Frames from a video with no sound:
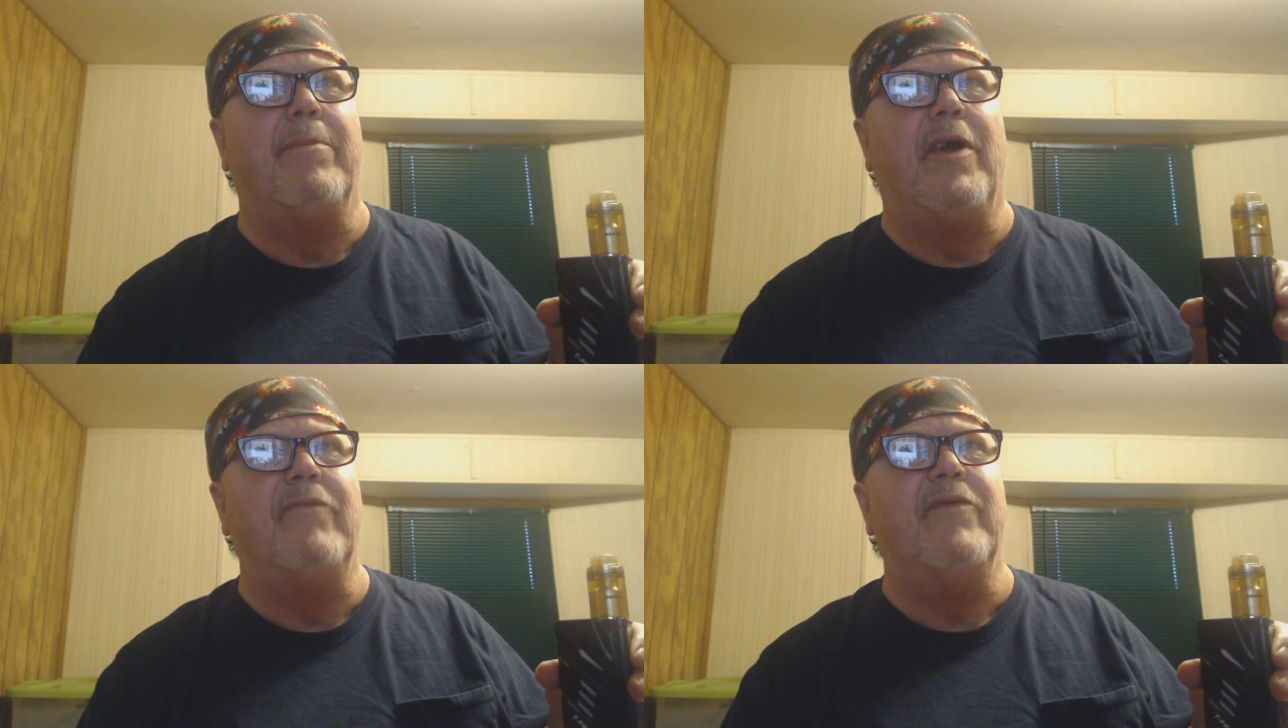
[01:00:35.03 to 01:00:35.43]

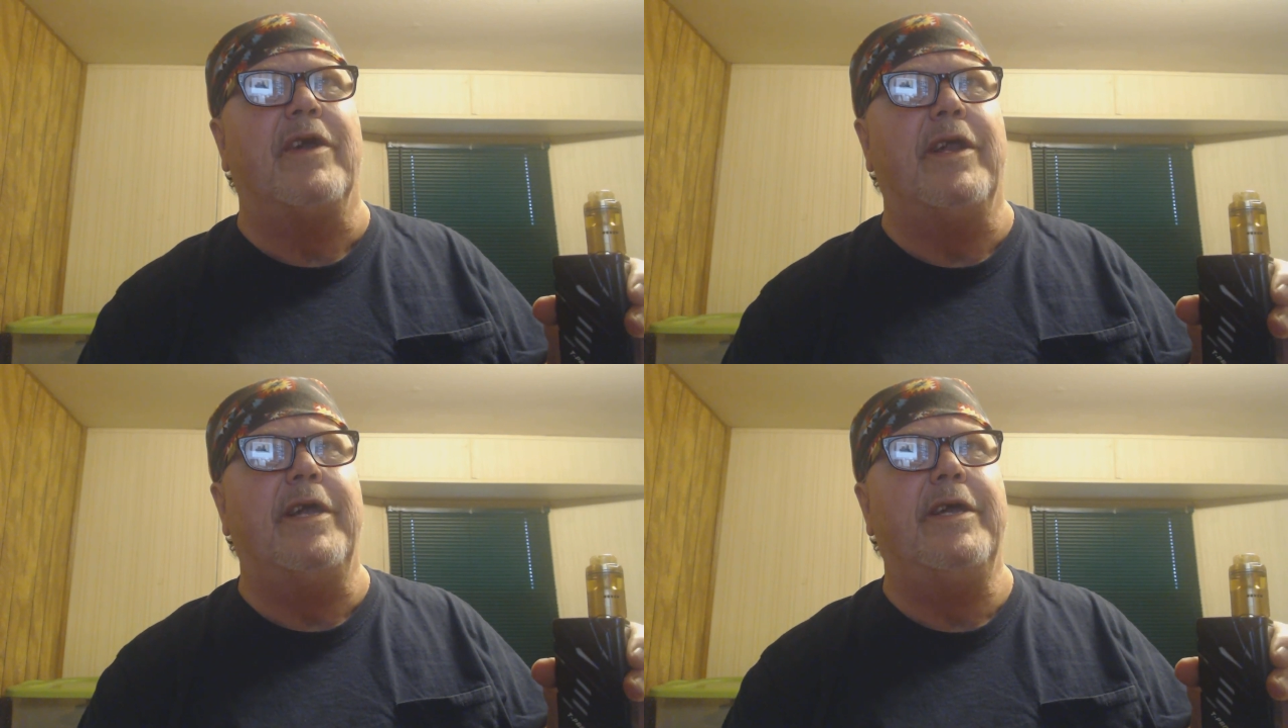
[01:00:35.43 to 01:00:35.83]

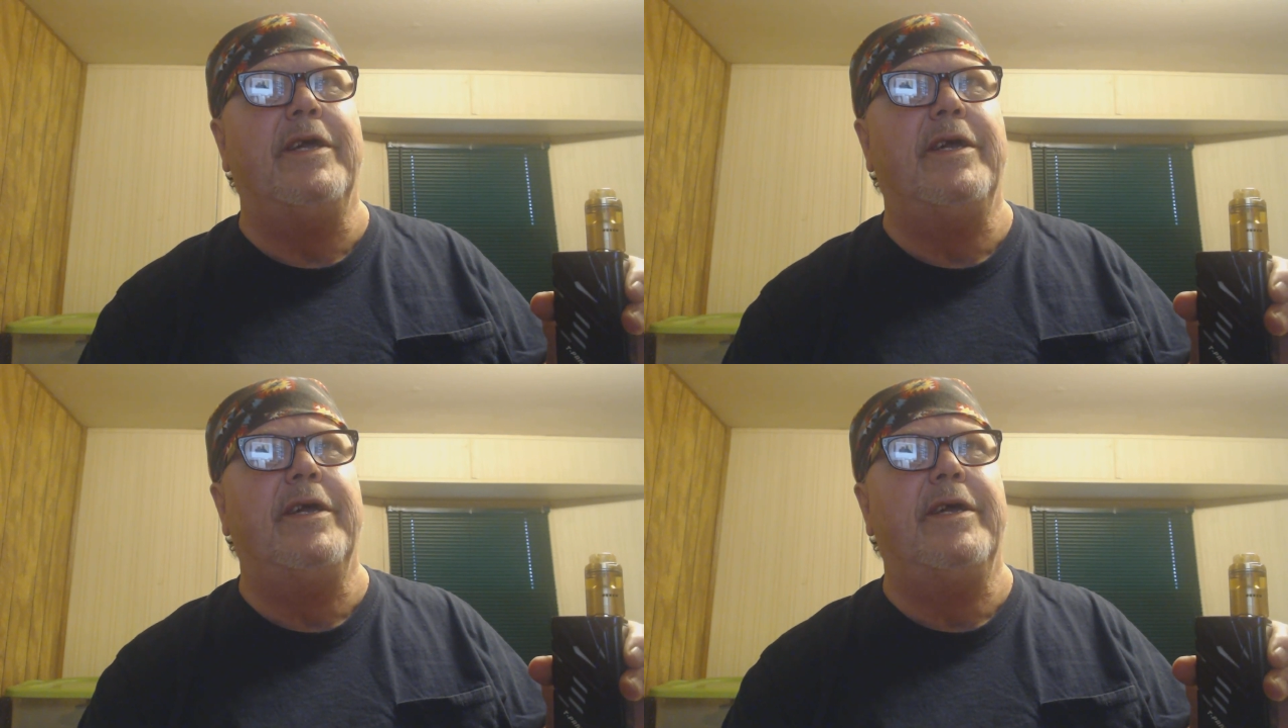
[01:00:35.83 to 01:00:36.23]
perfectly.
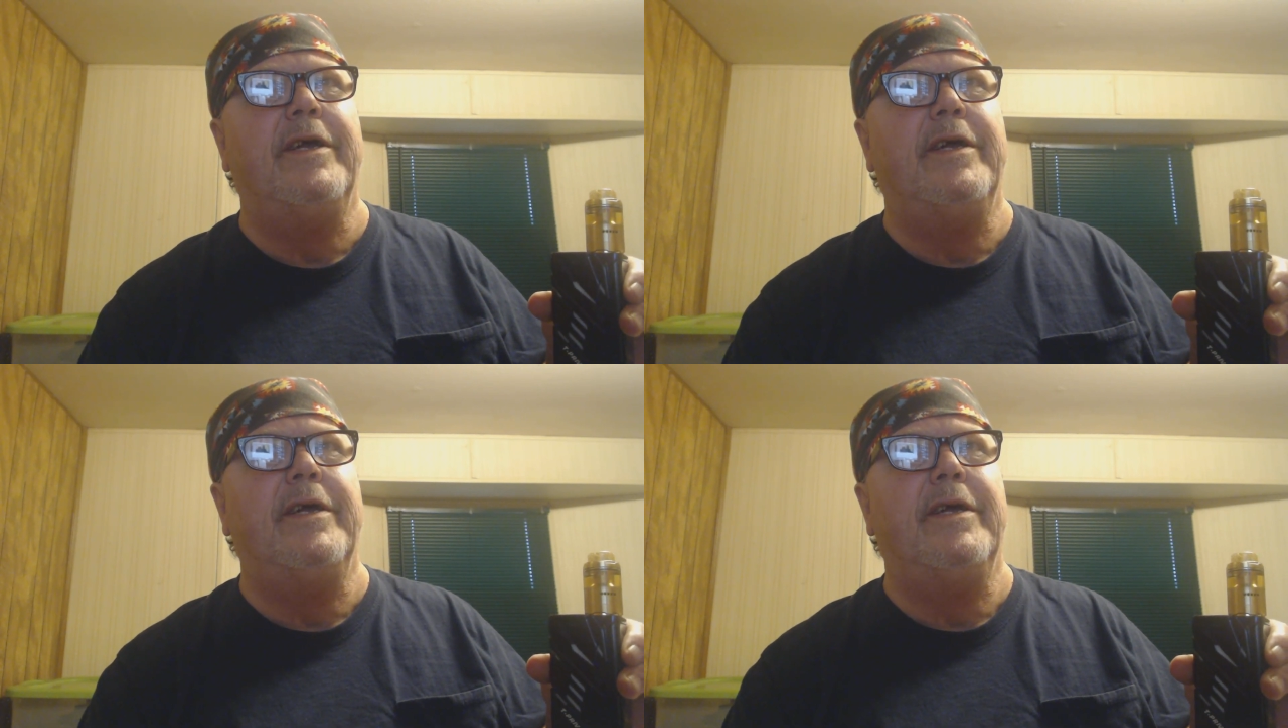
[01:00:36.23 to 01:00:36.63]

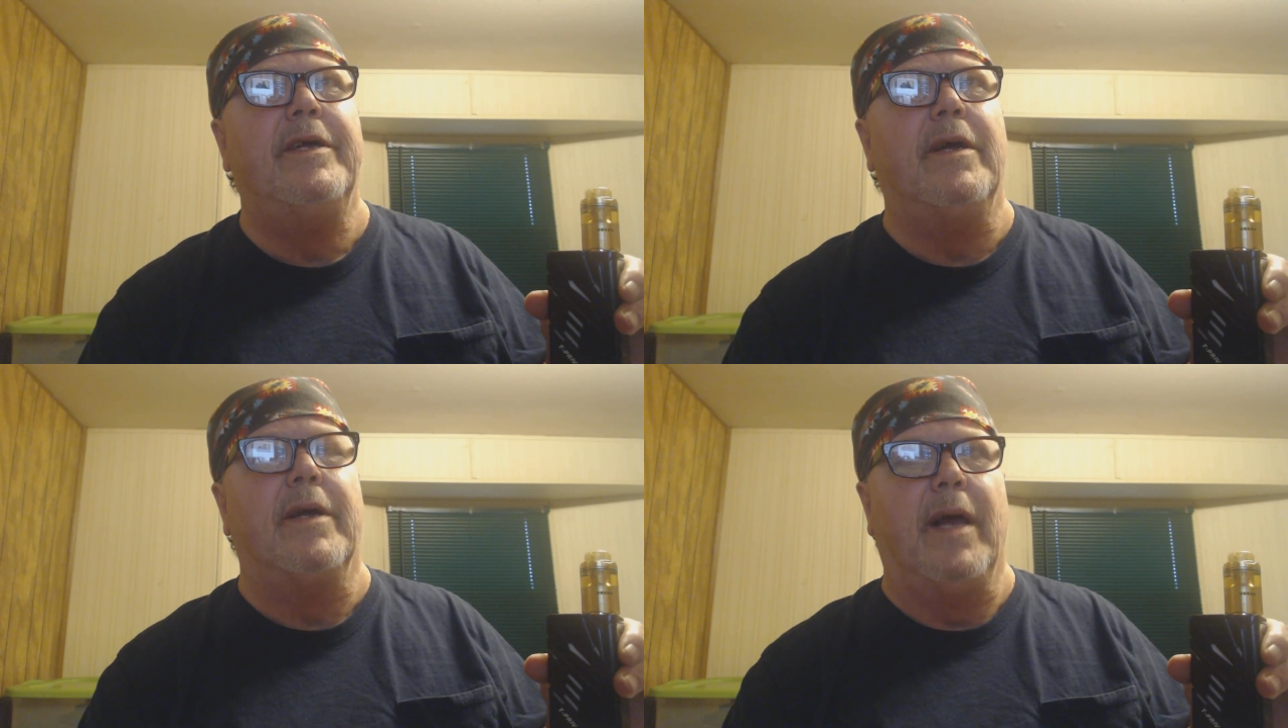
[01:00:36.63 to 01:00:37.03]

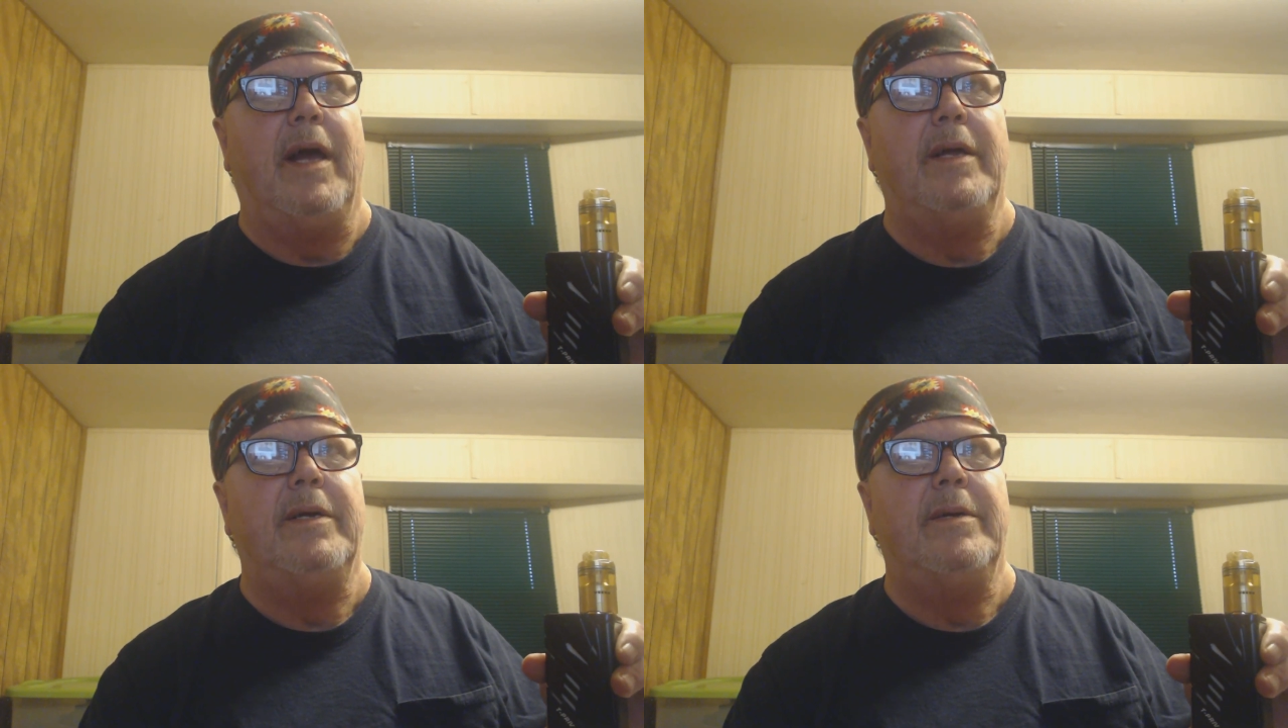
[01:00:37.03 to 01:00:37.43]

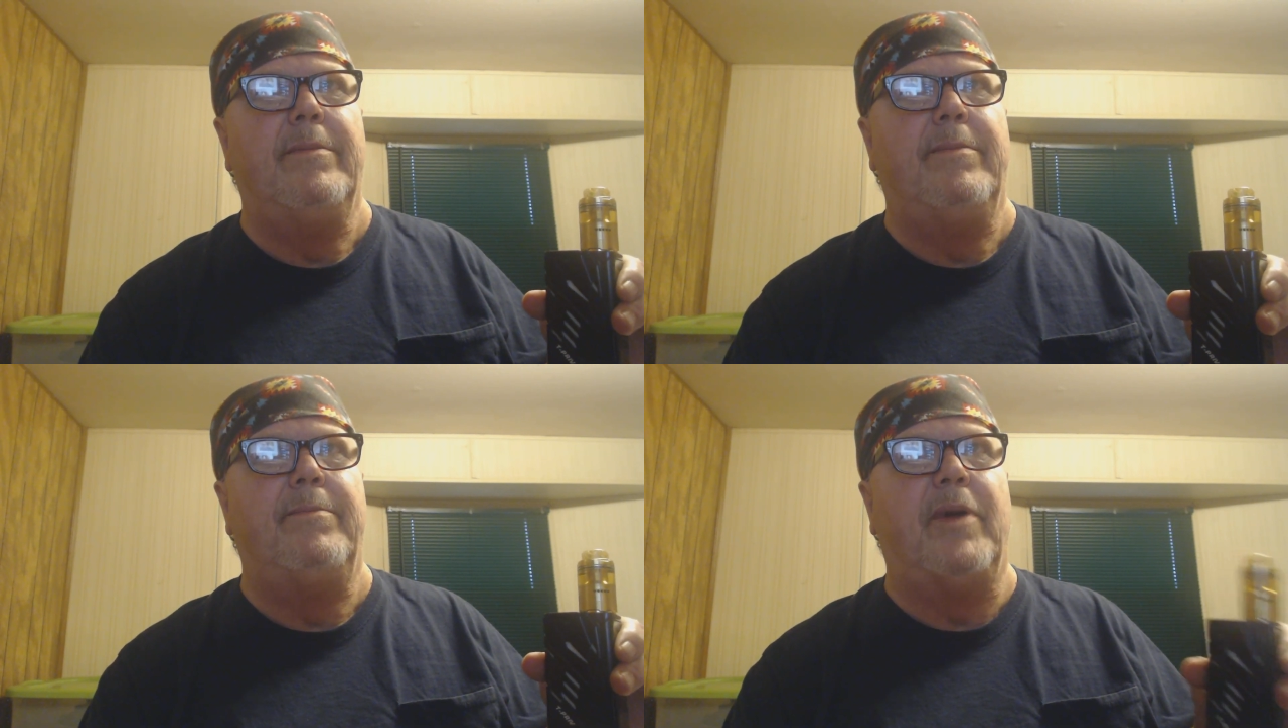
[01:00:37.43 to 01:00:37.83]
Okay?
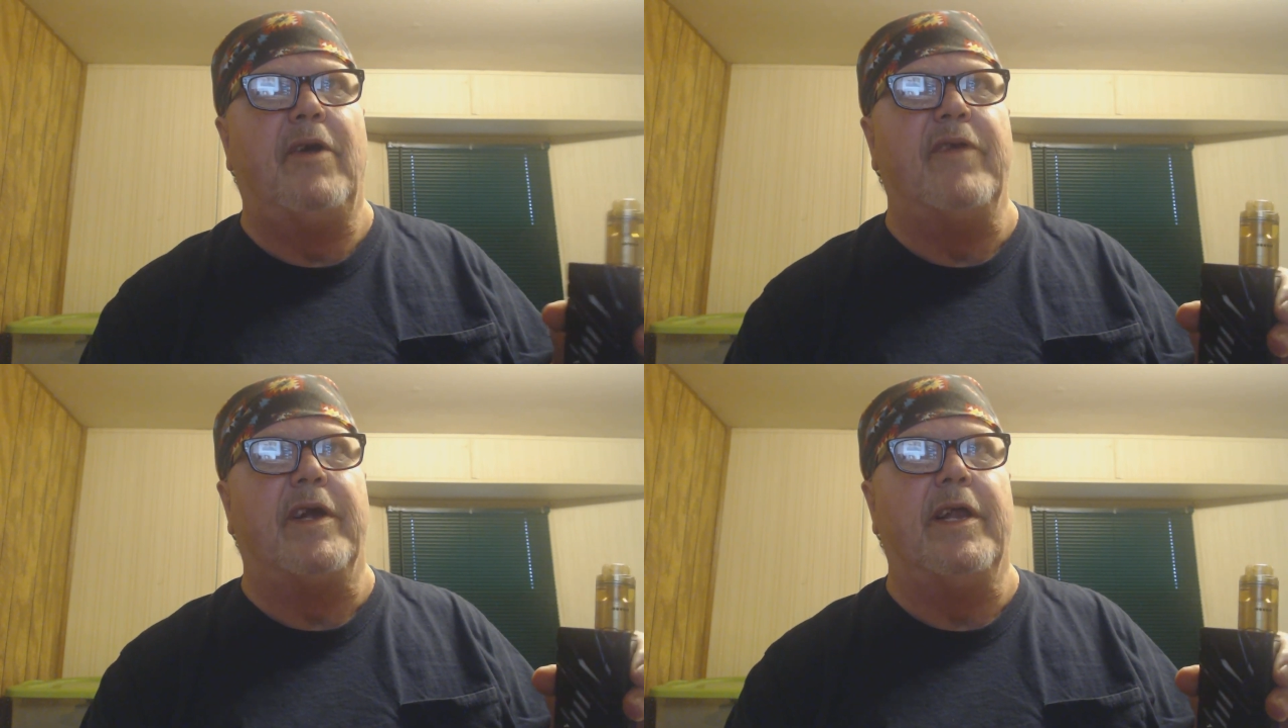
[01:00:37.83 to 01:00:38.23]

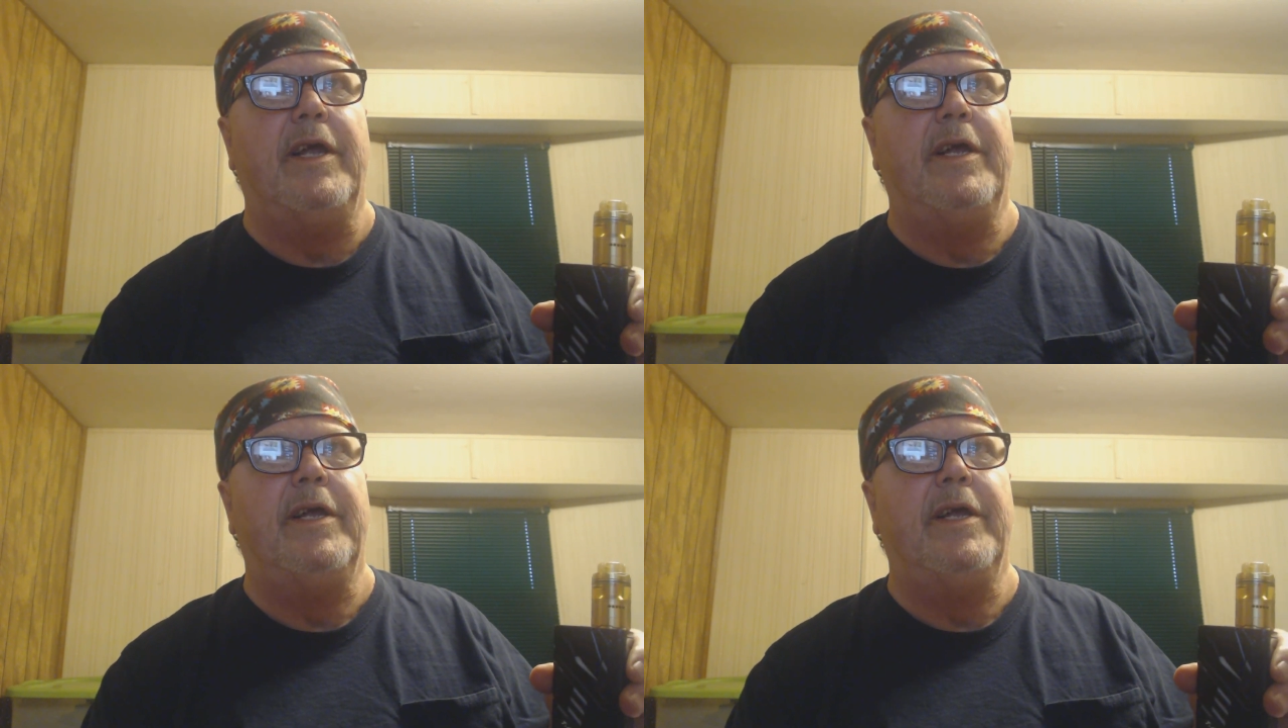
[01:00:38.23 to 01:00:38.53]
Perfectly.